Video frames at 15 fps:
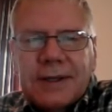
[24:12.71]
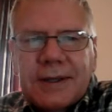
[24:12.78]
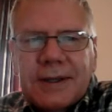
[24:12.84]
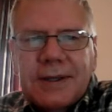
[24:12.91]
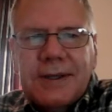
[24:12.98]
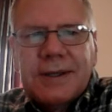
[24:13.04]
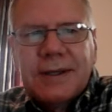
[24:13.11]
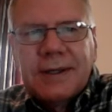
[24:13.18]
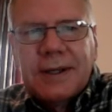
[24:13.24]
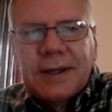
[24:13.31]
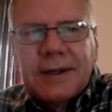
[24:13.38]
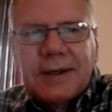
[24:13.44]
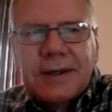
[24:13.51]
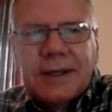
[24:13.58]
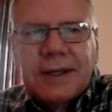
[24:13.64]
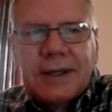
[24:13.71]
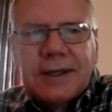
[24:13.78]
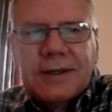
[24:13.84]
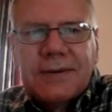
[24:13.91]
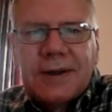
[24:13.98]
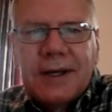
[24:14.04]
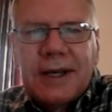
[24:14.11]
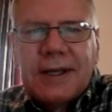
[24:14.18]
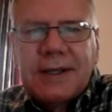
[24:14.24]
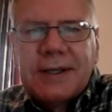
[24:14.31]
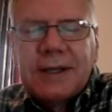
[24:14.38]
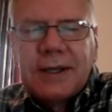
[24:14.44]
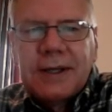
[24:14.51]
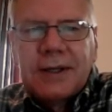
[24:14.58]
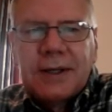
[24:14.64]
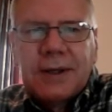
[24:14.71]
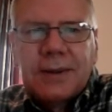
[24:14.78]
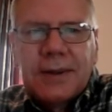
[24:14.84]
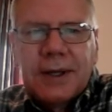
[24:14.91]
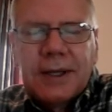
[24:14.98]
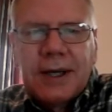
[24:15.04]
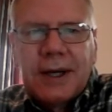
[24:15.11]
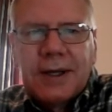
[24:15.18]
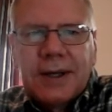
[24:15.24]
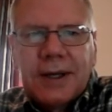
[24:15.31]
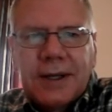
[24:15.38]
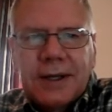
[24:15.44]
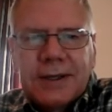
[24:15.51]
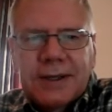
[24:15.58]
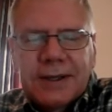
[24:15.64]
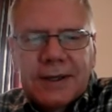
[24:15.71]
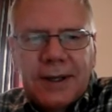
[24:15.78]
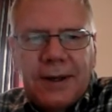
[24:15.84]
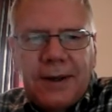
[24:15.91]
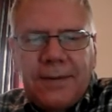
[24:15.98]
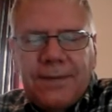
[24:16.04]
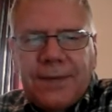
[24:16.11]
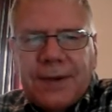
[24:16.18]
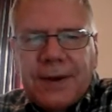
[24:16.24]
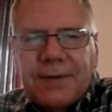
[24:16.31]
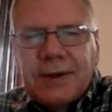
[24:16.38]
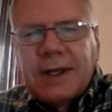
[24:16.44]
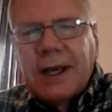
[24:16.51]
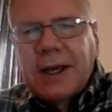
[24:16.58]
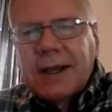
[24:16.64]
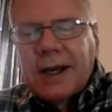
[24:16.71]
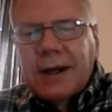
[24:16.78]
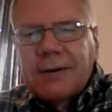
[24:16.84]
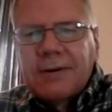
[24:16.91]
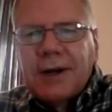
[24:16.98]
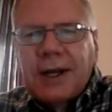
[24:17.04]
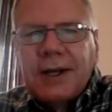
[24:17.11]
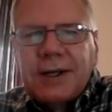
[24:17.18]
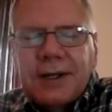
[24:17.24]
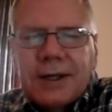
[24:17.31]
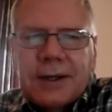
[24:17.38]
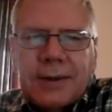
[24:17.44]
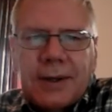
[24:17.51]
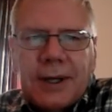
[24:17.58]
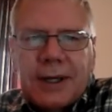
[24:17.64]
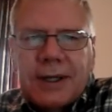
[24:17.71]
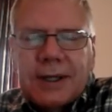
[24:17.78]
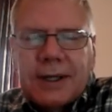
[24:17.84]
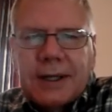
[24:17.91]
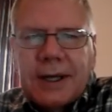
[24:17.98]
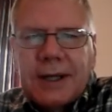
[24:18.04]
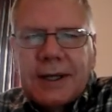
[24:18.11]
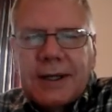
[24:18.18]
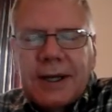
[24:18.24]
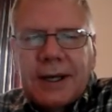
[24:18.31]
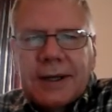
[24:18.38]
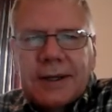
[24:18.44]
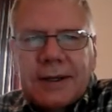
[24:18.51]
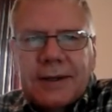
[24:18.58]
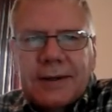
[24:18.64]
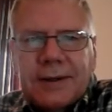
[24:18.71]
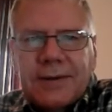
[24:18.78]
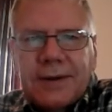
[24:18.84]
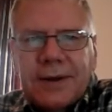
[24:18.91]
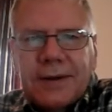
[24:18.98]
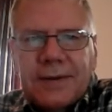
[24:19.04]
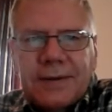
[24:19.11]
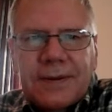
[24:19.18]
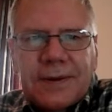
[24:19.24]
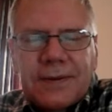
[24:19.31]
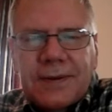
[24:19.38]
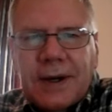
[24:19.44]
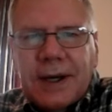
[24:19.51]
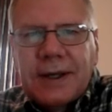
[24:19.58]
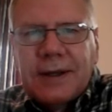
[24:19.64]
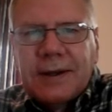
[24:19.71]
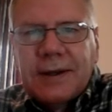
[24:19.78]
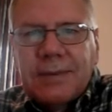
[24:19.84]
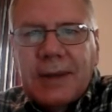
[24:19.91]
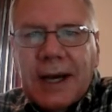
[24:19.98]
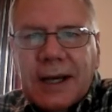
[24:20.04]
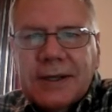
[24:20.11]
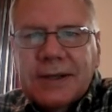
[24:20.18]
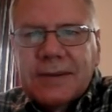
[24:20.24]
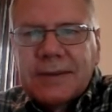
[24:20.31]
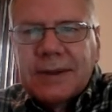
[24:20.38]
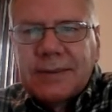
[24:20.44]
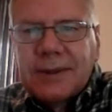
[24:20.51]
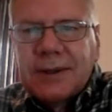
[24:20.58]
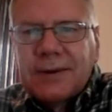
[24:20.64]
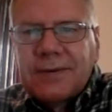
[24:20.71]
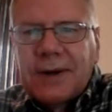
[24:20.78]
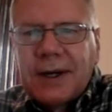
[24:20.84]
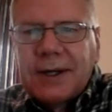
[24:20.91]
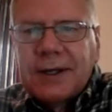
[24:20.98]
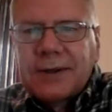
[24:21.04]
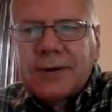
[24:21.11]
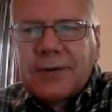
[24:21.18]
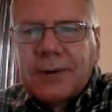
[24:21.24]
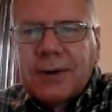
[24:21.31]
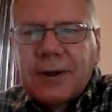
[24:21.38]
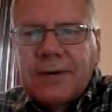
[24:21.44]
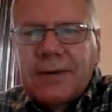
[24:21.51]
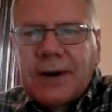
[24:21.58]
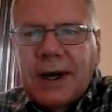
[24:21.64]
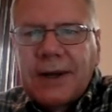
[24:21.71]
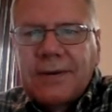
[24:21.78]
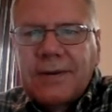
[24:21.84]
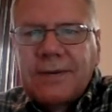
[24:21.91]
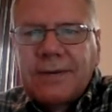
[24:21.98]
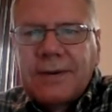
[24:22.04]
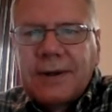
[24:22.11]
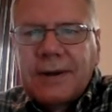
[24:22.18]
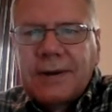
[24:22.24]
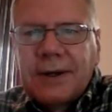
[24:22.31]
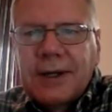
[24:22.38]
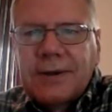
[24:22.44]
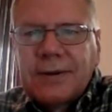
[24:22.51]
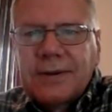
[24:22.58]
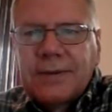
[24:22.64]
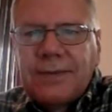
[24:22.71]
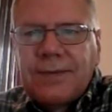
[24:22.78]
And this is another thing that's very easy to show with calculus. You take that range equation and take the derivative to find the maximum, you'll find it's 45 degrees.